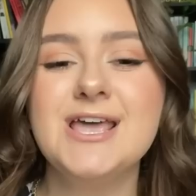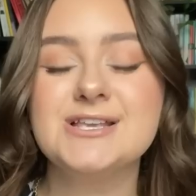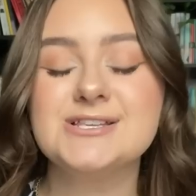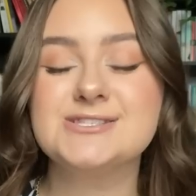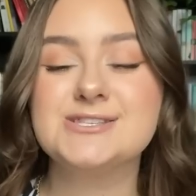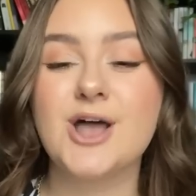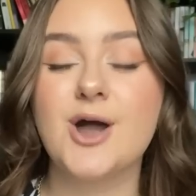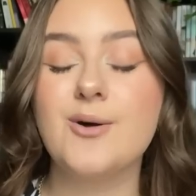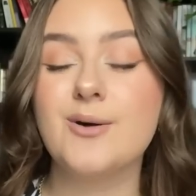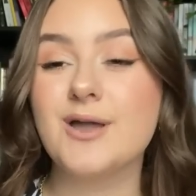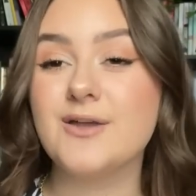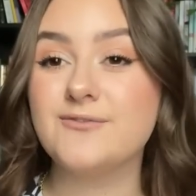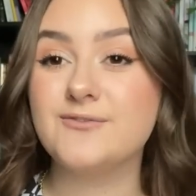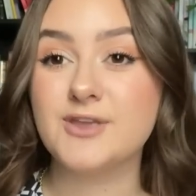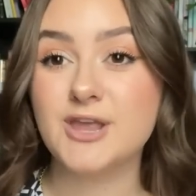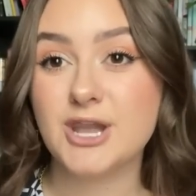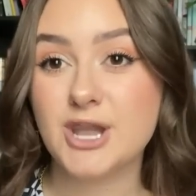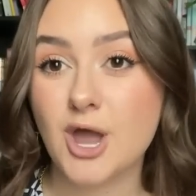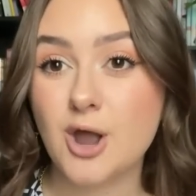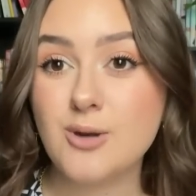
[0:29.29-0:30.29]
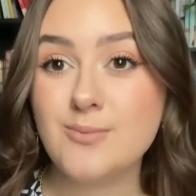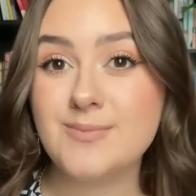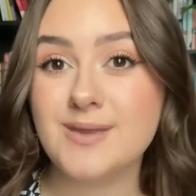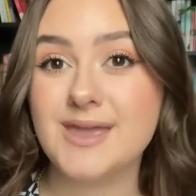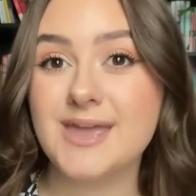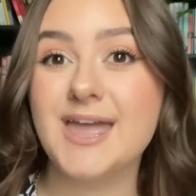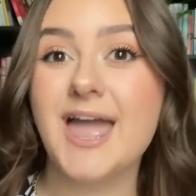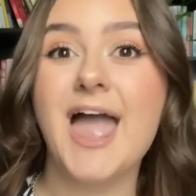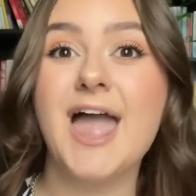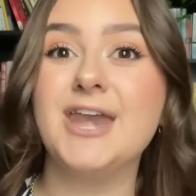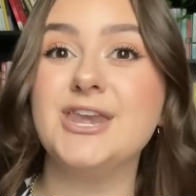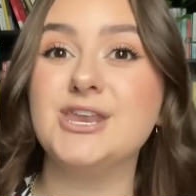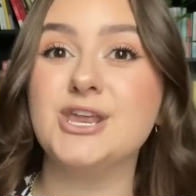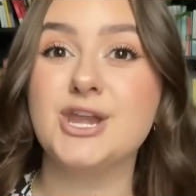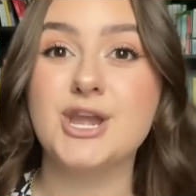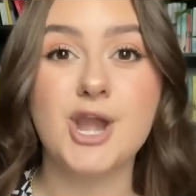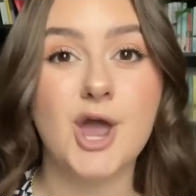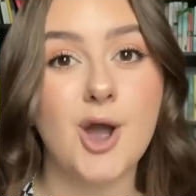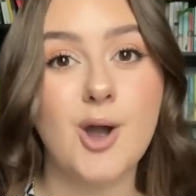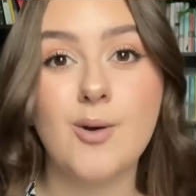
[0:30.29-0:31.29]
So if you know me and you
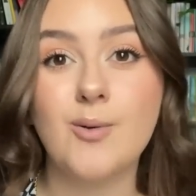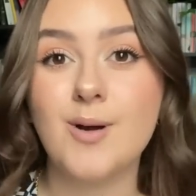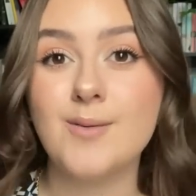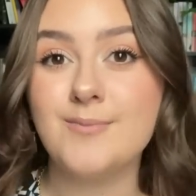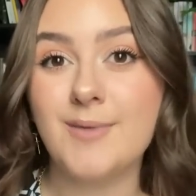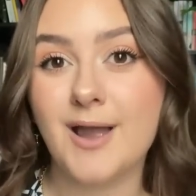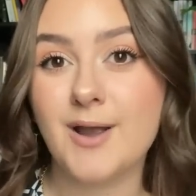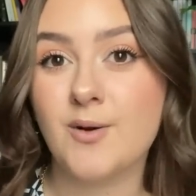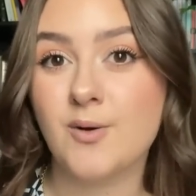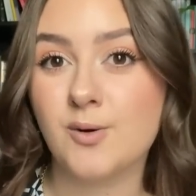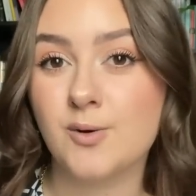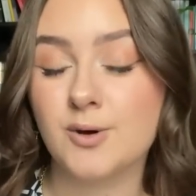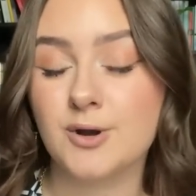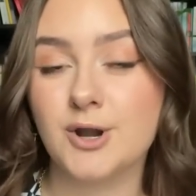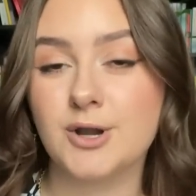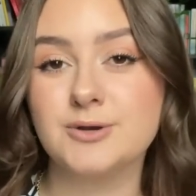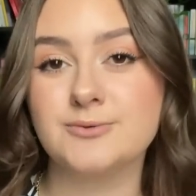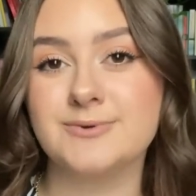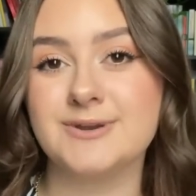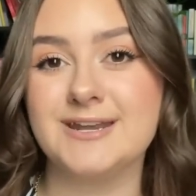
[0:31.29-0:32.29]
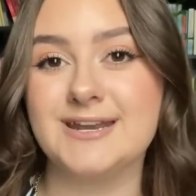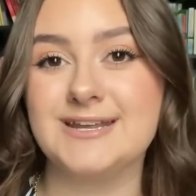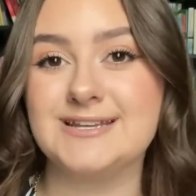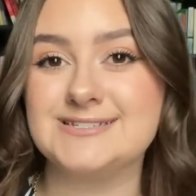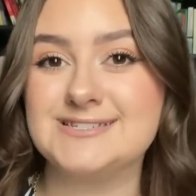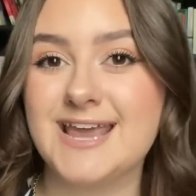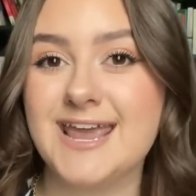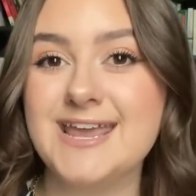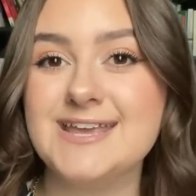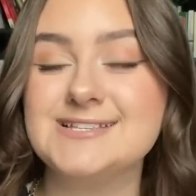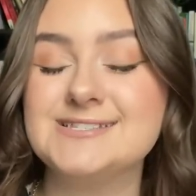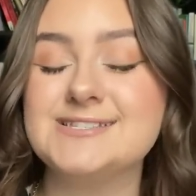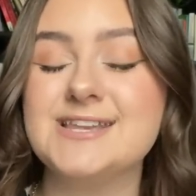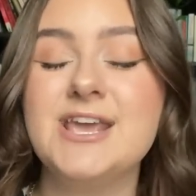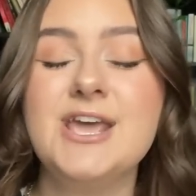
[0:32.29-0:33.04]
know my horror reading taste,